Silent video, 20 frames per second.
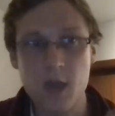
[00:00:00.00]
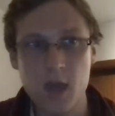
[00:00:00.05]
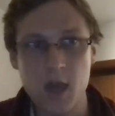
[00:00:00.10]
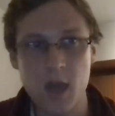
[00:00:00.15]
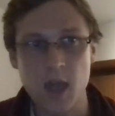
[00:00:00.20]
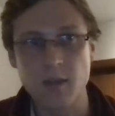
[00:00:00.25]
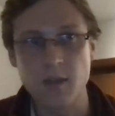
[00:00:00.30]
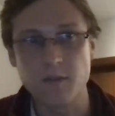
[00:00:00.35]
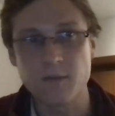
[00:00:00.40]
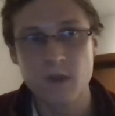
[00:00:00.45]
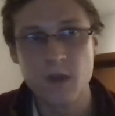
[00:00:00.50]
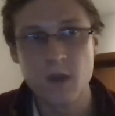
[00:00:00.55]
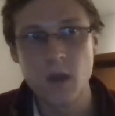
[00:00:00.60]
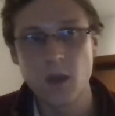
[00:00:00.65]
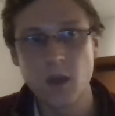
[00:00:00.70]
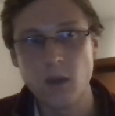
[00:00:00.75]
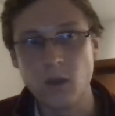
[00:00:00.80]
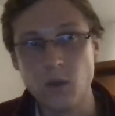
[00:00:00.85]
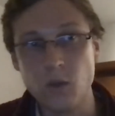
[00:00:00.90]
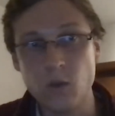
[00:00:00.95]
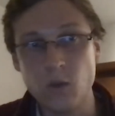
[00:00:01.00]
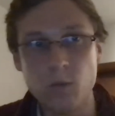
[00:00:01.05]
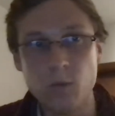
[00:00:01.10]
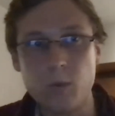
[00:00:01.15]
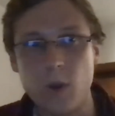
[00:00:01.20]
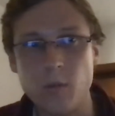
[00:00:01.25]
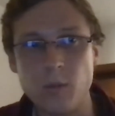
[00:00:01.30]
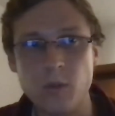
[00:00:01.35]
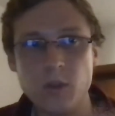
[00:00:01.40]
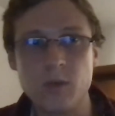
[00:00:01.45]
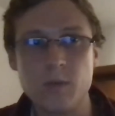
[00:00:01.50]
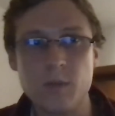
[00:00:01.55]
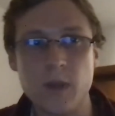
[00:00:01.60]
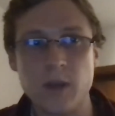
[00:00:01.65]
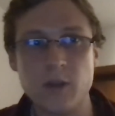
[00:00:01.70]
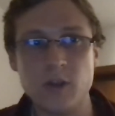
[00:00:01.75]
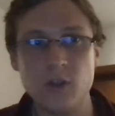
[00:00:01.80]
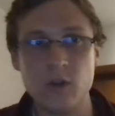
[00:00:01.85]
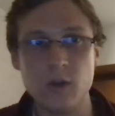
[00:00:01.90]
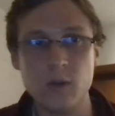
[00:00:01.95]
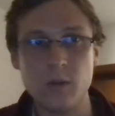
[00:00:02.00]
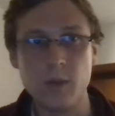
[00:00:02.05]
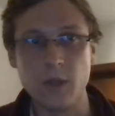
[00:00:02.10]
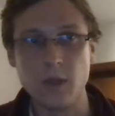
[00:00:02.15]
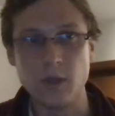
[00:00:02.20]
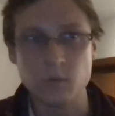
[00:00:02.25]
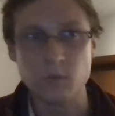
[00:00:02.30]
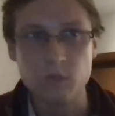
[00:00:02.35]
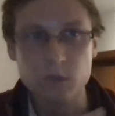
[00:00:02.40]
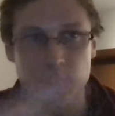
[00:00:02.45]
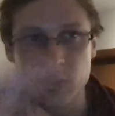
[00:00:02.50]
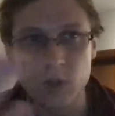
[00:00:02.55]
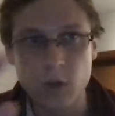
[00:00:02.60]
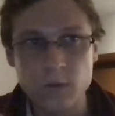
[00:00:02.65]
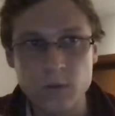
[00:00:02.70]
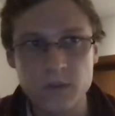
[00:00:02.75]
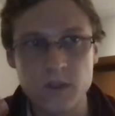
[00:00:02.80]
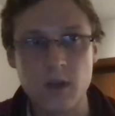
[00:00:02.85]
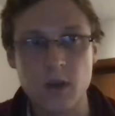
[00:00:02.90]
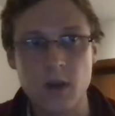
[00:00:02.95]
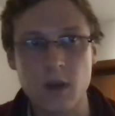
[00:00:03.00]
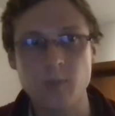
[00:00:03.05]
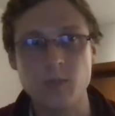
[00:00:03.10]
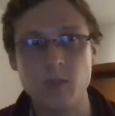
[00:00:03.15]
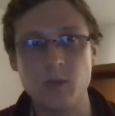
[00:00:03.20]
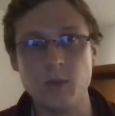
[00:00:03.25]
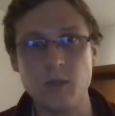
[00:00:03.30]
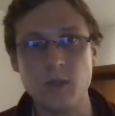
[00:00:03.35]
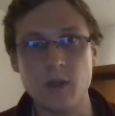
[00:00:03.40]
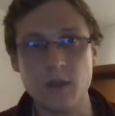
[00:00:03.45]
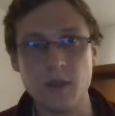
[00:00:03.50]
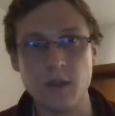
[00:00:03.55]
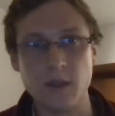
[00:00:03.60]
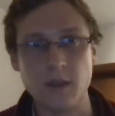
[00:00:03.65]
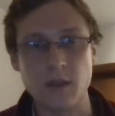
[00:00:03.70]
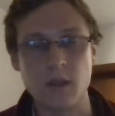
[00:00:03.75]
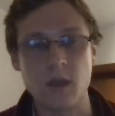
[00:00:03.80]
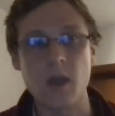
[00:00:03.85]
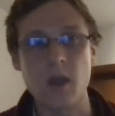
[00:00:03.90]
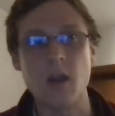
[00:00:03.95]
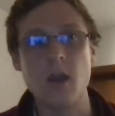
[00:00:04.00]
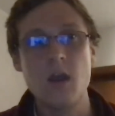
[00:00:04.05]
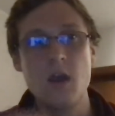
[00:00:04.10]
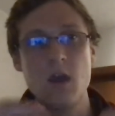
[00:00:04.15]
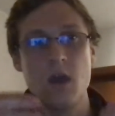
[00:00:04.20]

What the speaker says: And if you publish a metagenome and you don't set it up to be done like that,